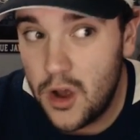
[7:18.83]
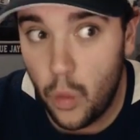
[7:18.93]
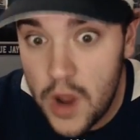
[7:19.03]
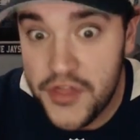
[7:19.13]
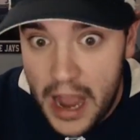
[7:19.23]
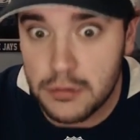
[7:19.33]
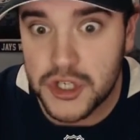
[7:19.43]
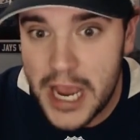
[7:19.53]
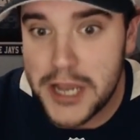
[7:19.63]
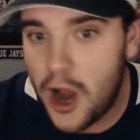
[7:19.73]
Without
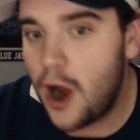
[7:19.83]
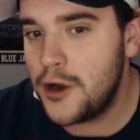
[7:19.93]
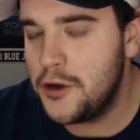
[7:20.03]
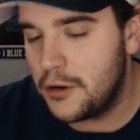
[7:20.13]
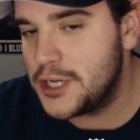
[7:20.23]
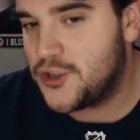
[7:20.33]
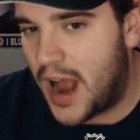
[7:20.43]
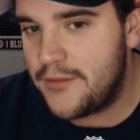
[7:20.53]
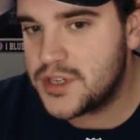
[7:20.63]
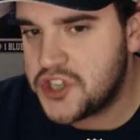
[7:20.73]
Jake Gardiner and
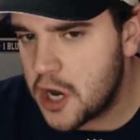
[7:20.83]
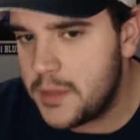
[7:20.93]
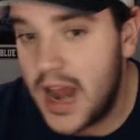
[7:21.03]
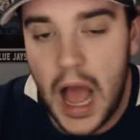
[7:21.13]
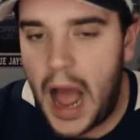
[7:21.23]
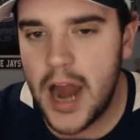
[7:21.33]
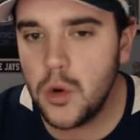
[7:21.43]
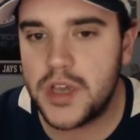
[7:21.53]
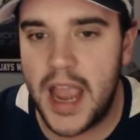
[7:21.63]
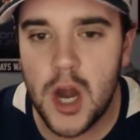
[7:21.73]
Travis Dermott, I
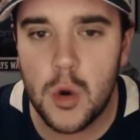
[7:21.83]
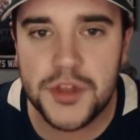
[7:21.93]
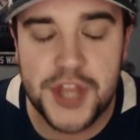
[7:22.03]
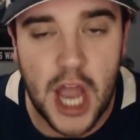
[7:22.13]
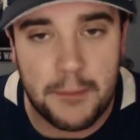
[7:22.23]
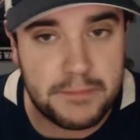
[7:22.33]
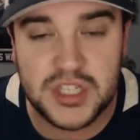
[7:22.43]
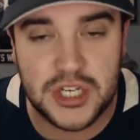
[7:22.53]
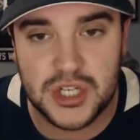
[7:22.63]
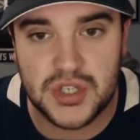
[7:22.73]
don't care what the
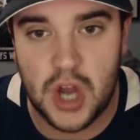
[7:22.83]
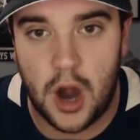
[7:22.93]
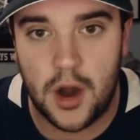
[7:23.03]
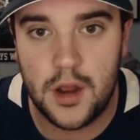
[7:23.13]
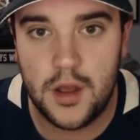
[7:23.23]
oppositions are.